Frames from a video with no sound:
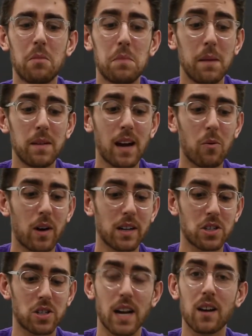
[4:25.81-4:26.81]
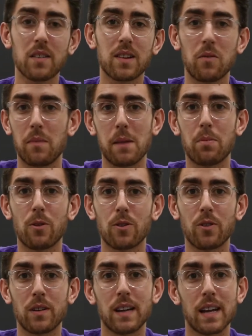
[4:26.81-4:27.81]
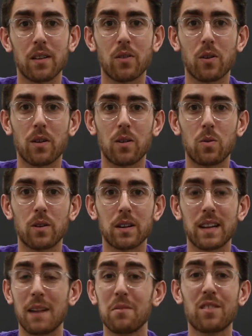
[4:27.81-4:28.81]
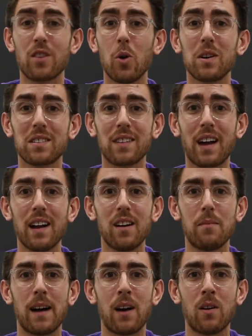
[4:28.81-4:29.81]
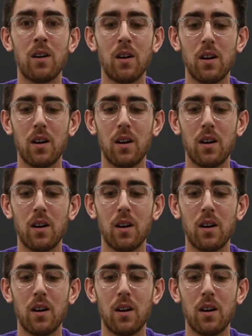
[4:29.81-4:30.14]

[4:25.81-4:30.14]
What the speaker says: Maybe I want to share some of my portrait and editorial work that I'm so excited about.